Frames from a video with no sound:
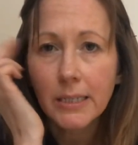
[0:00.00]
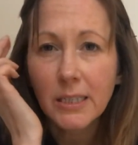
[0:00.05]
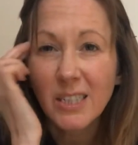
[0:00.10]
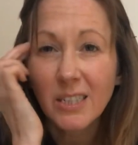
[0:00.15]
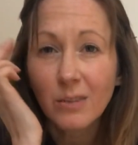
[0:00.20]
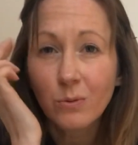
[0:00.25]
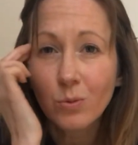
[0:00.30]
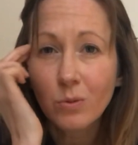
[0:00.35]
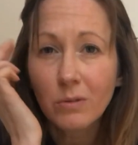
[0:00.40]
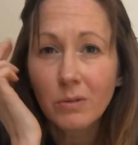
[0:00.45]
and
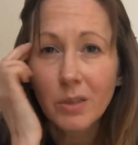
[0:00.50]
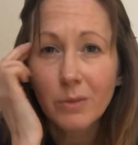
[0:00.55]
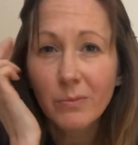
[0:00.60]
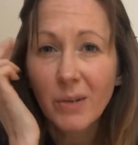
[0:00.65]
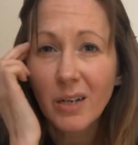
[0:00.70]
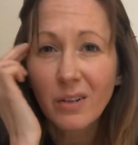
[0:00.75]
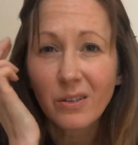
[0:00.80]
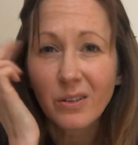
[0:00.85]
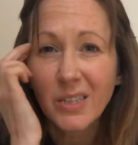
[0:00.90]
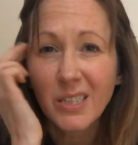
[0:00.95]
you
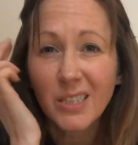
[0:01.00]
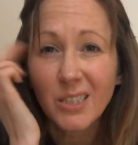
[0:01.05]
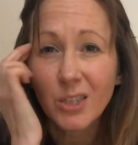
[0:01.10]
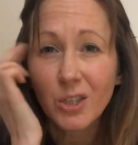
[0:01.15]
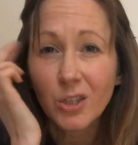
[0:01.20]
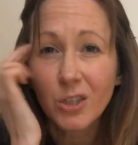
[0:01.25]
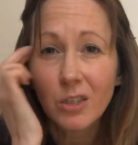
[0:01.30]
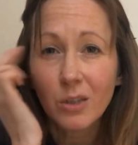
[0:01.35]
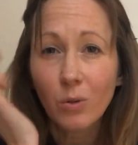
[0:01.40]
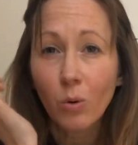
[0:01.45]
might not need to
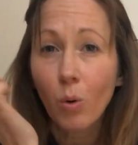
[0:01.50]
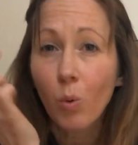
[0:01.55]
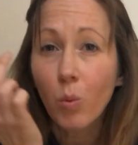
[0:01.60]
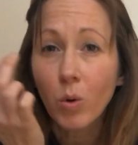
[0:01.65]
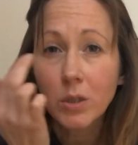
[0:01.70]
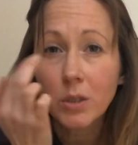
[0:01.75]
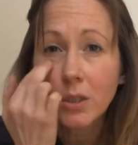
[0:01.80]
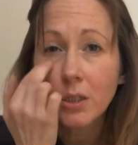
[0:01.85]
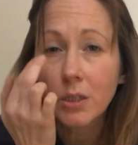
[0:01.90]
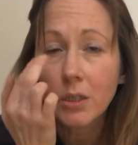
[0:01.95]
do or
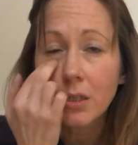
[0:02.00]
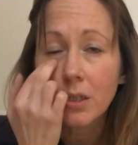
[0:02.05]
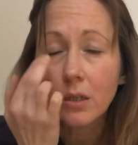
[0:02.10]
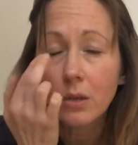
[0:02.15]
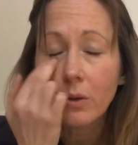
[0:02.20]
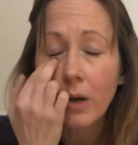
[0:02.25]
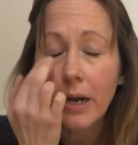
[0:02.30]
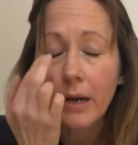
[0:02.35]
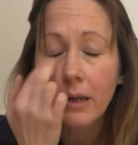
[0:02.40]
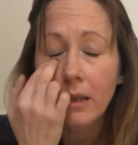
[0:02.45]
want to do
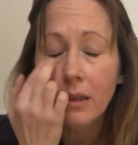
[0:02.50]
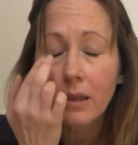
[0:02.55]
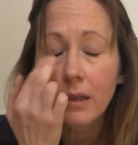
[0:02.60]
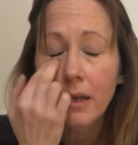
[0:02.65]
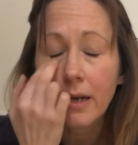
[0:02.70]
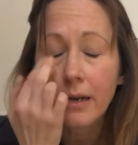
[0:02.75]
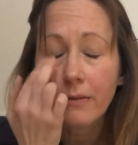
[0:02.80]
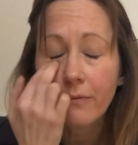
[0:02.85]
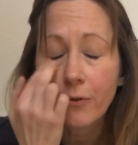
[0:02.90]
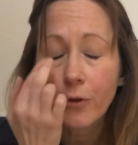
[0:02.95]

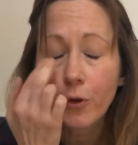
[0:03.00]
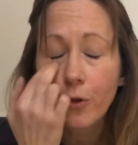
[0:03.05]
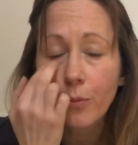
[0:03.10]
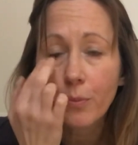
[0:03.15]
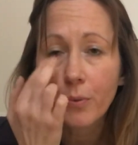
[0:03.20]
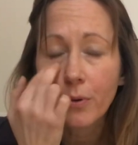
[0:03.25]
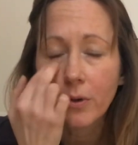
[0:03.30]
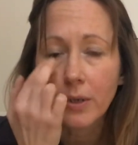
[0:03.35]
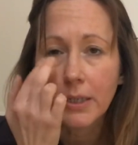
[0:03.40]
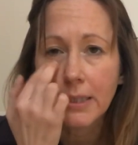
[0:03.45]
any of the other
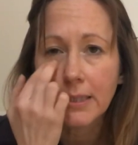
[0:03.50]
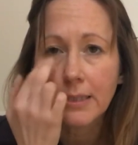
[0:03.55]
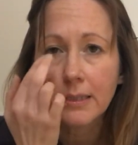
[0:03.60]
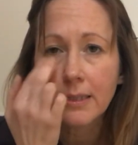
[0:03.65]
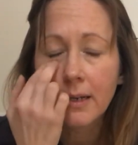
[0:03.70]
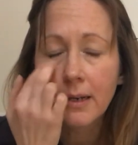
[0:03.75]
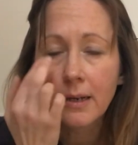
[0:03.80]
points.